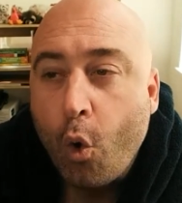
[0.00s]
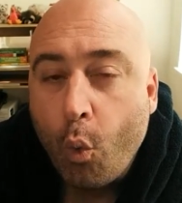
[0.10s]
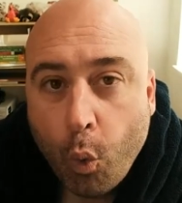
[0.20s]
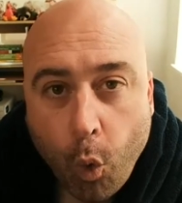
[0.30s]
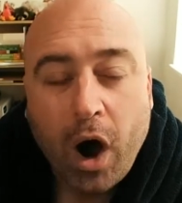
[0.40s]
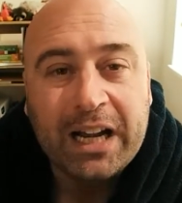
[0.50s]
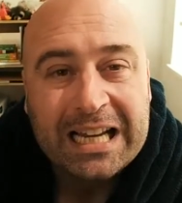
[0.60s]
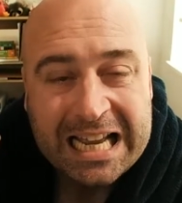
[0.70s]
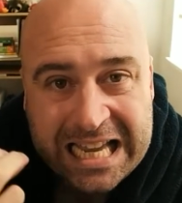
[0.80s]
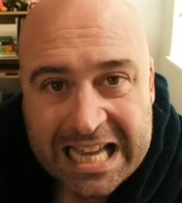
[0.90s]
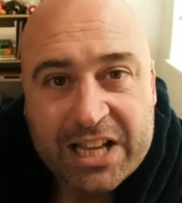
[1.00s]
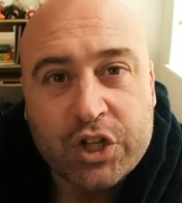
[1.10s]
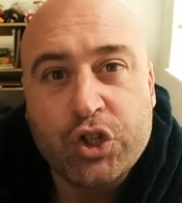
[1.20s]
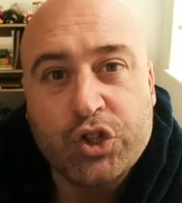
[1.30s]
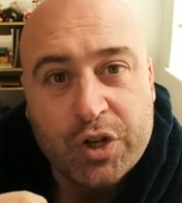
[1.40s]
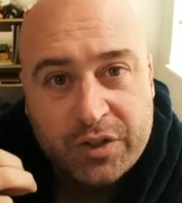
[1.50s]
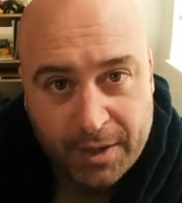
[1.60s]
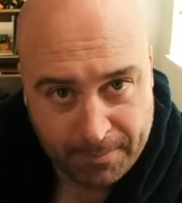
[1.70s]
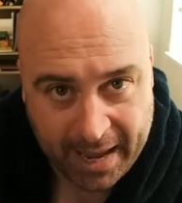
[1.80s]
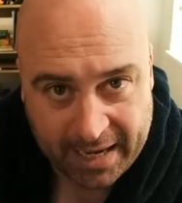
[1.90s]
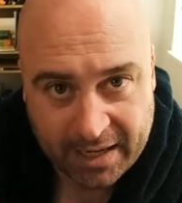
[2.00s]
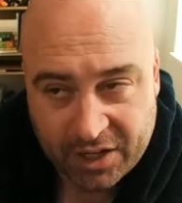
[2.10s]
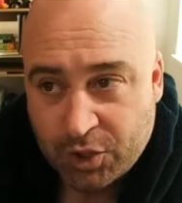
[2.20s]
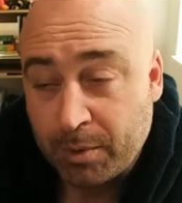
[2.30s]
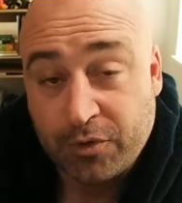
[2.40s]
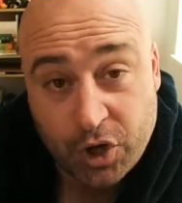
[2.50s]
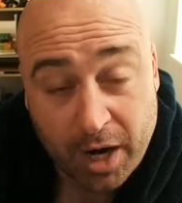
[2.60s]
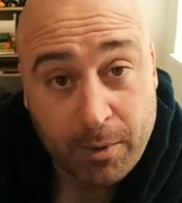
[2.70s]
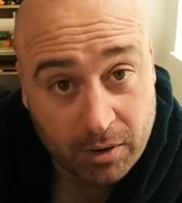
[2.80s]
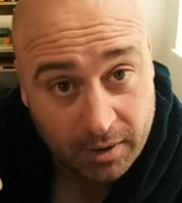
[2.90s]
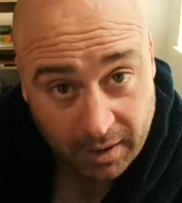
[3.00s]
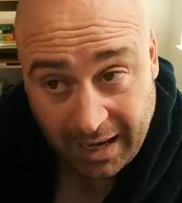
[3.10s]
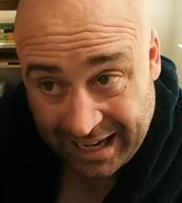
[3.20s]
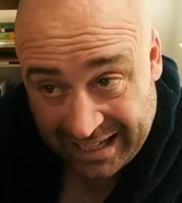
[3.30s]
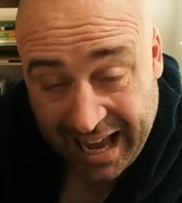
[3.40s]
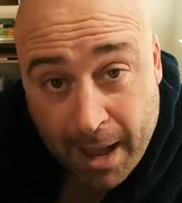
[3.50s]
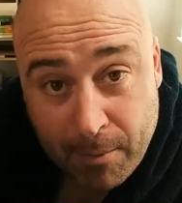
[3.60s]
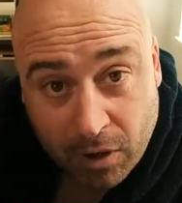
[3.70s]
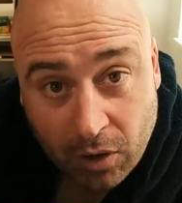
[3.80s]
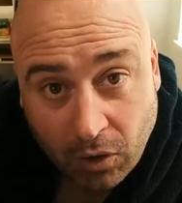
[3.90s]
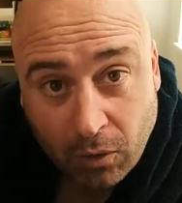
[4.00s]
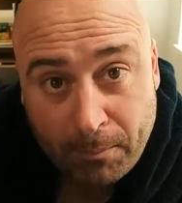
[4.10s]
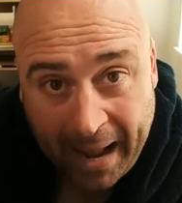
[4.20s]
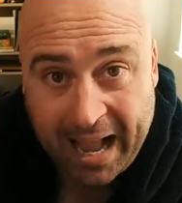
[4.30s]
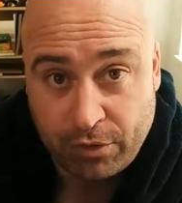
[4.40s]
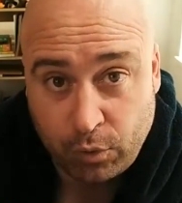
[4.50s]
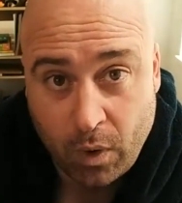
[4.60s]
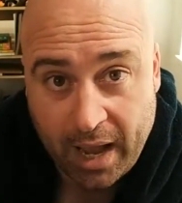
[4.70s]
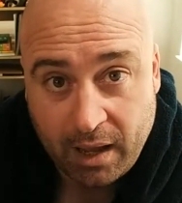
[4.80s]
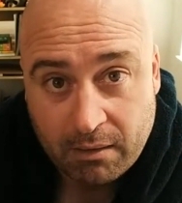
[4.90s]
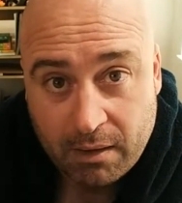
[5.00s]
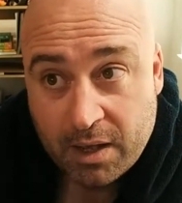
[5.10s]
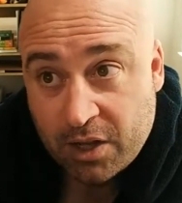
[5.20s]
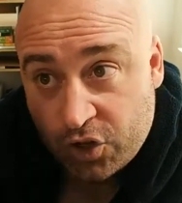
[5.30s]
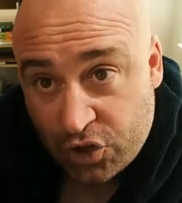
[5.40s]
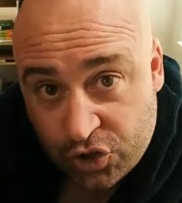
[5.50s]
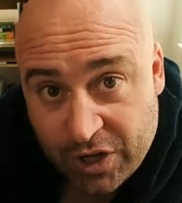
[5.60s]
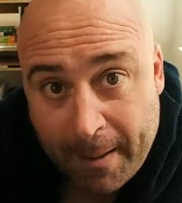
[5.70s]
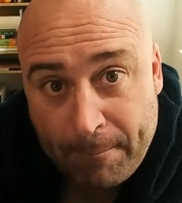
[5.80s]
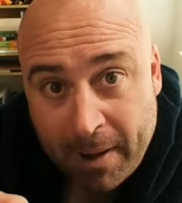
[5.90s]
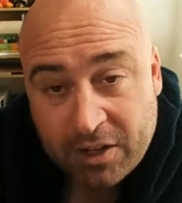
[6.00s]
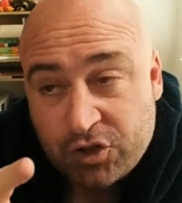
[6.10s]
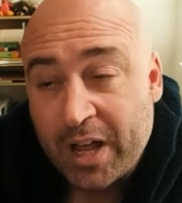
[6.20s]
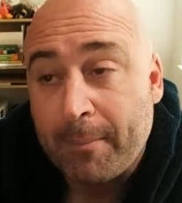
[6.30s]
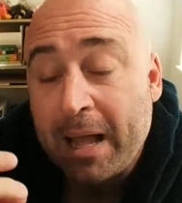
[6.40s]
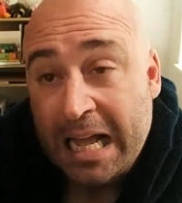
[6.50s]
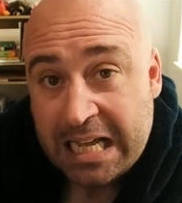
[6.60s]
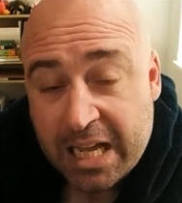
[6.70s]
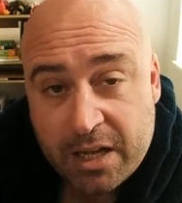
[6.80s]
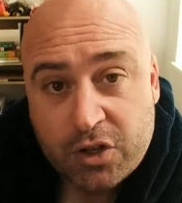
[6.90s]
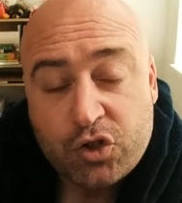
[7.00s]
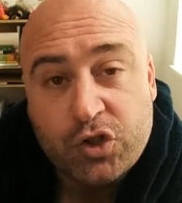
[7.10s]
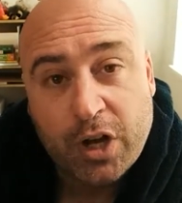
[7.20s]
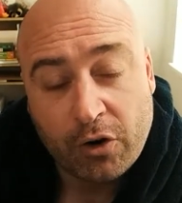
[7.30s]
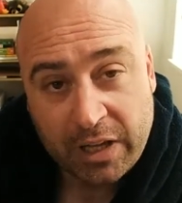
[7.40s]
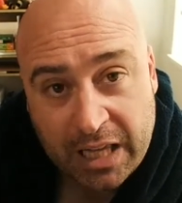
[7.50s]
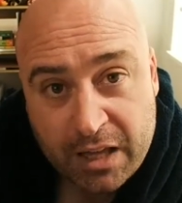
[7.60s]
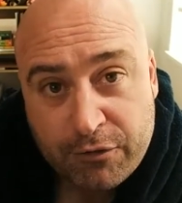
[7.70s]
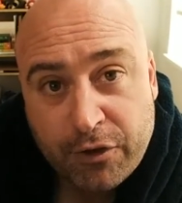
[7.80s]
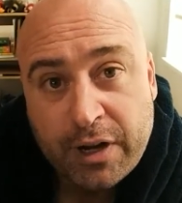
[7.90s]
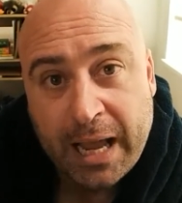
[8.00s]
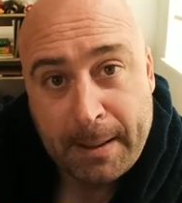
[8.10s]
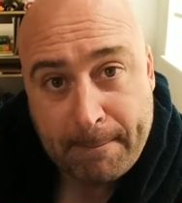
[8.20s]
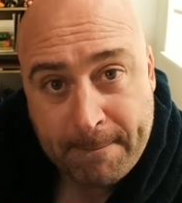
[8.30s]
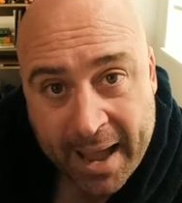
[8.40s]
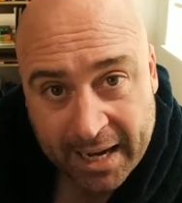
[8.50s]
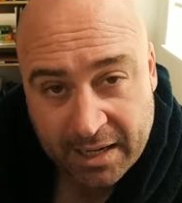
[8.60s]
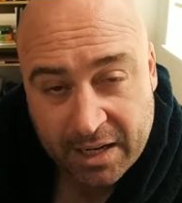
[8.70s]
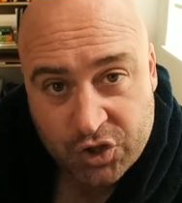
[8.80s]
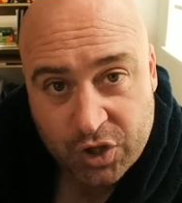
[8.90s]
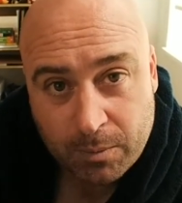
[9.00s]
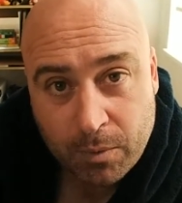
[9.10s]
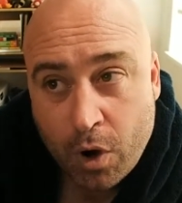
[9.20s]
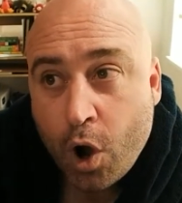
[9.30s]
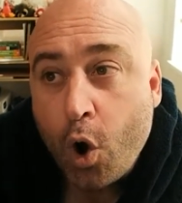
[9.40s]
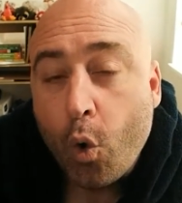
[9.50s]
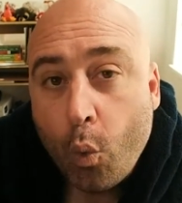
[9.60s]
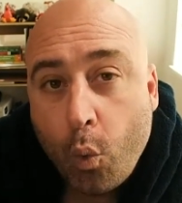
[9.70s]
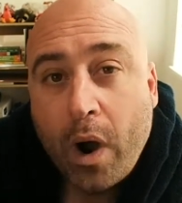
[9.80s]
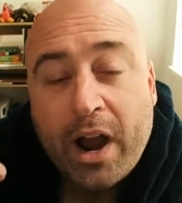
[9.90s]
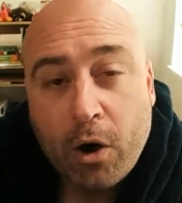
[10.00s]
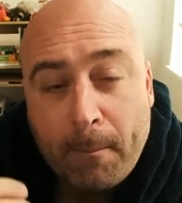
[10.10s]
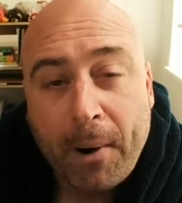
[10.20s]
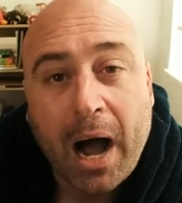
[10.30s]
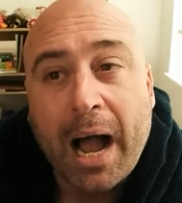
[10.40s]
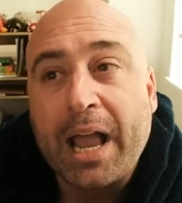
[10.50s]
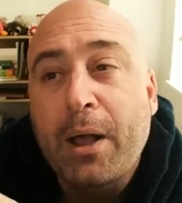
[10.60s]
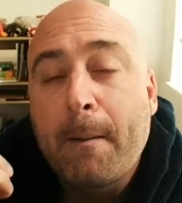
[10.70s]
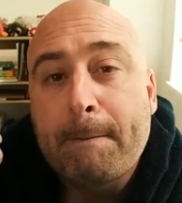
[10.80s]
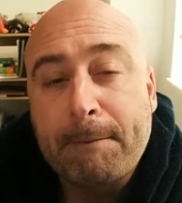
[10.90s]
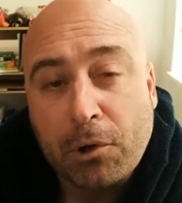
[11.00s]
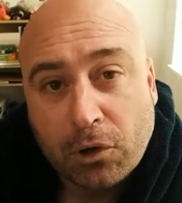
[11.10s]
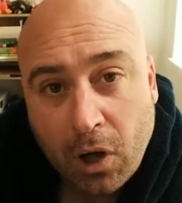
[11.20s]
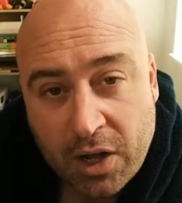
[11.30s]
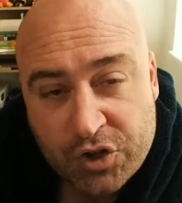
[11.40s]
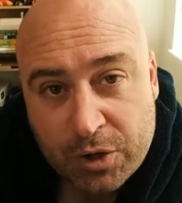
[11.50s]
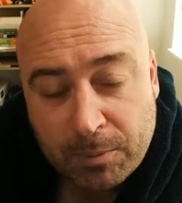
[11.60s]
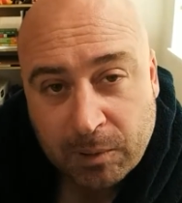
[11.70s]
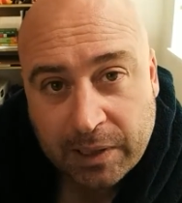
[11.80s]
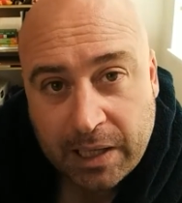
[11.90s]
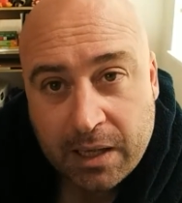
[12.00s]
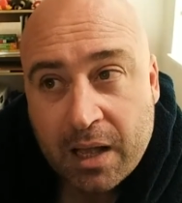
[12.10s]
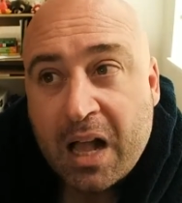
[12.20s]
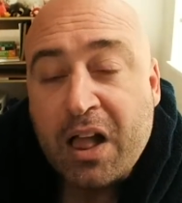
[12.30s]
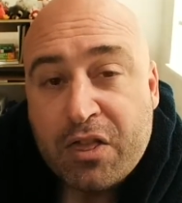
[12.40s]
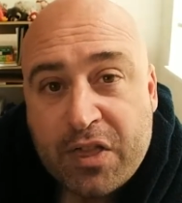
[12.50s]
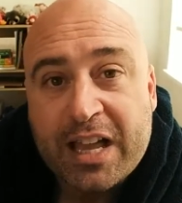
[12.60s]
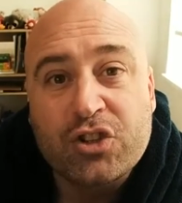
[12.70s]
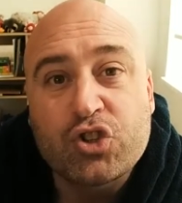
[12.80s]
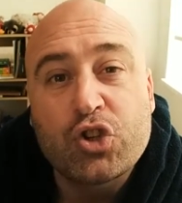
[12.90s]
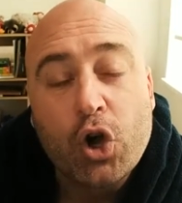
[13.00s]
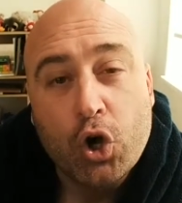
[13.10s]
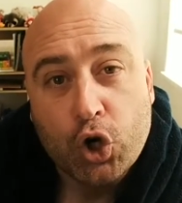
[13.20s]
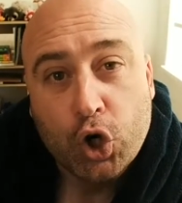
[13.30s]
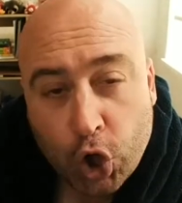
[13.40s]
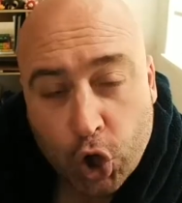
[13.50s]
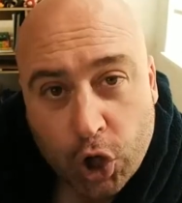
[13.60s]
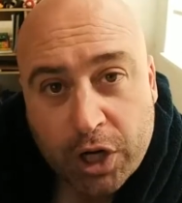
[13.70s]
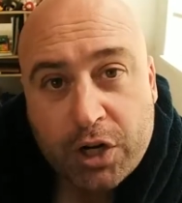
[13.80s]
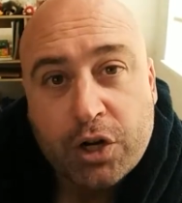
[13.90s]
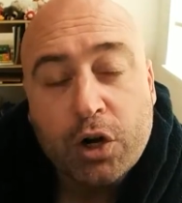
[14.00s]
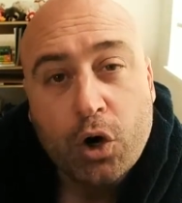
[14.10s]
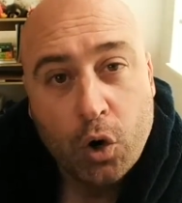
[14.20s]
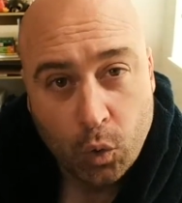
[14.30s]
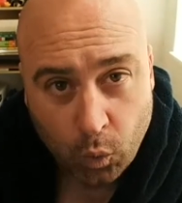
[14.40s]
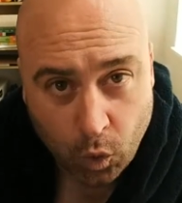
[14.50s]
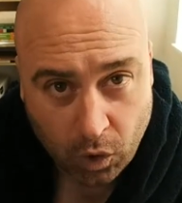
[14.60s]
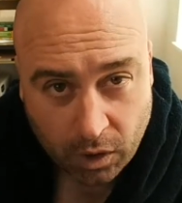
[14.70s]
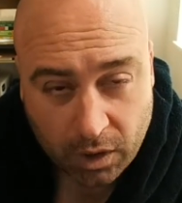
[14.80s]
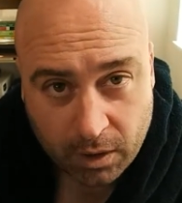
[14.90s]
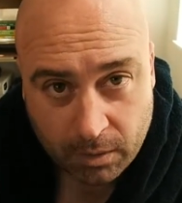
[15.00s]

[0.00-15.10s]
What is the mechanism? If you're talking about a chemical pathway, step by step, is there even a mechanism whereby plausibly this could work?